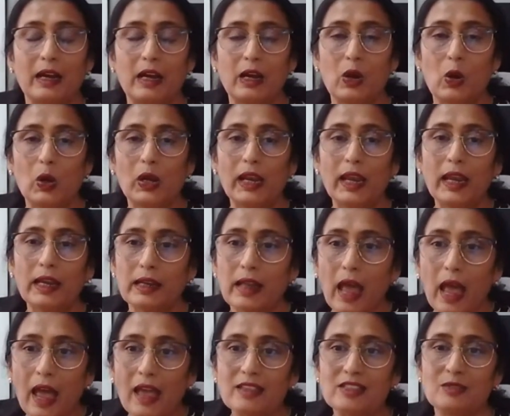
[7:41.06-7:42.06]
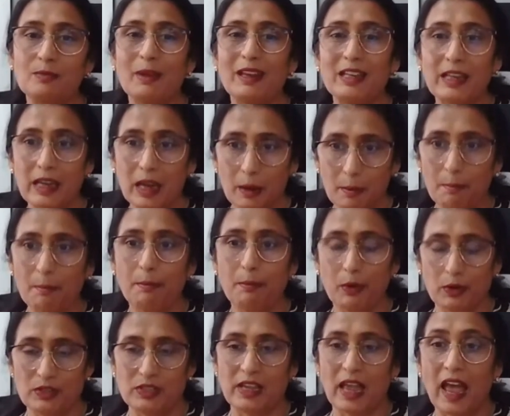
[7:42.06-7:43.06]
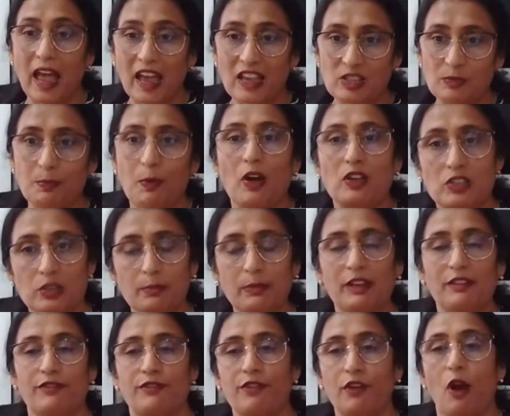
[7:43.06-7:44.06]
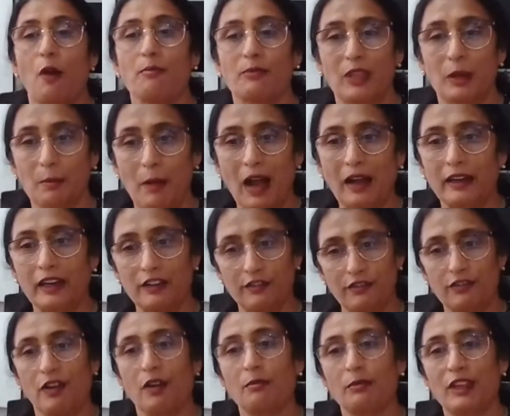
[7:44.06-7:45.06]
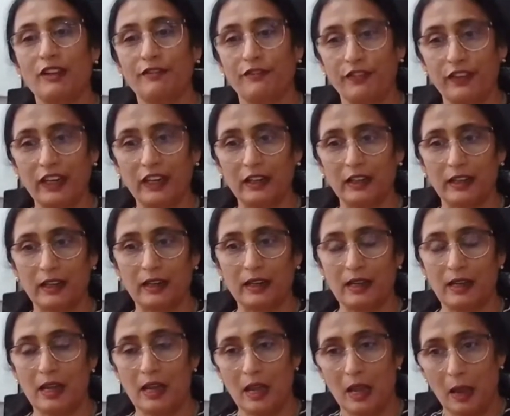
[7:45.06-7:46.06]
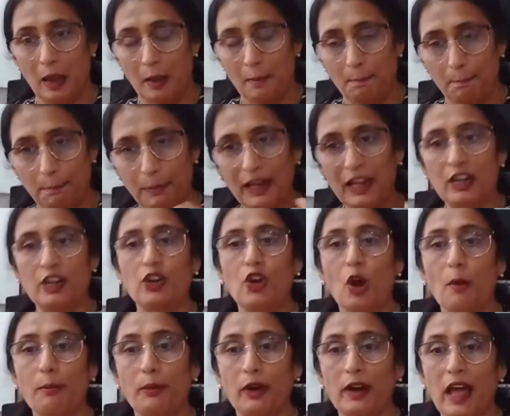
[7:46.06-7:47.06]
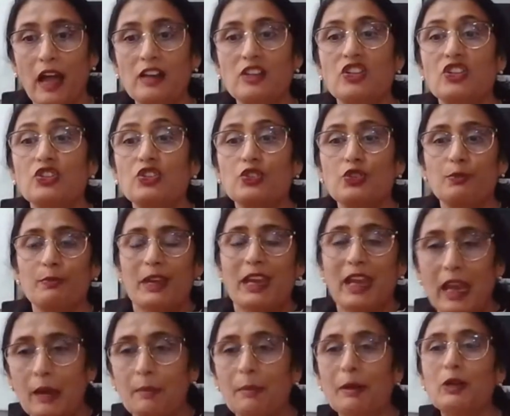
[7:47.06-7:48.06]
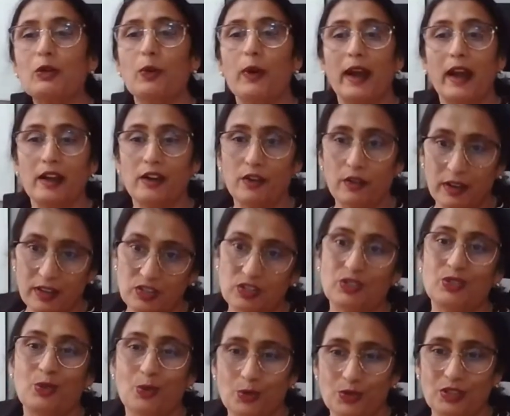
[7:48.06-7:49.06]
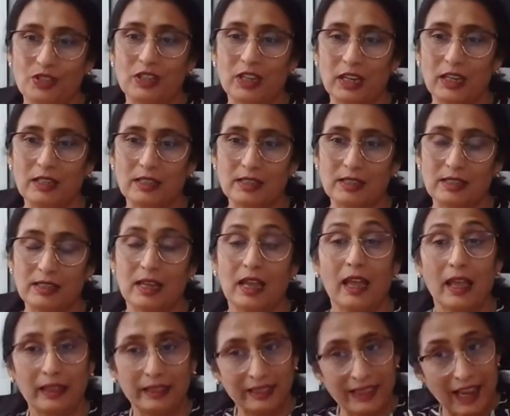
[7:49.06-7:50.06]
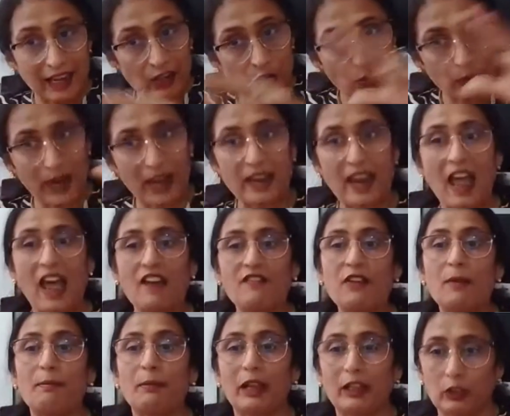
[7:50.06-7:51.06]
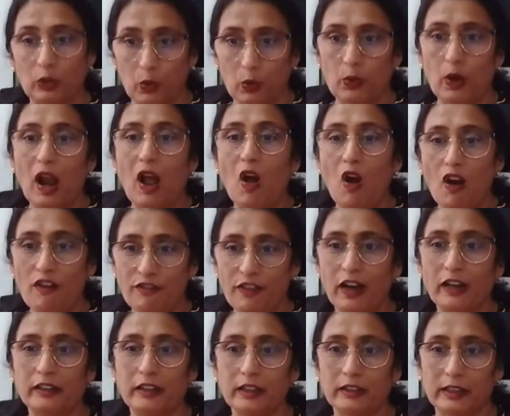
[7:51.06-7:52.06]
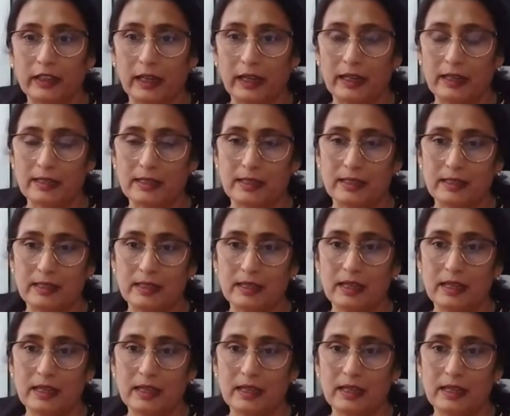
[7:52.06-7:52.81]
Collate as many inputs as possible from the market, from the field. Build your products to be able to address those needs. Then you can have a plethora of other things.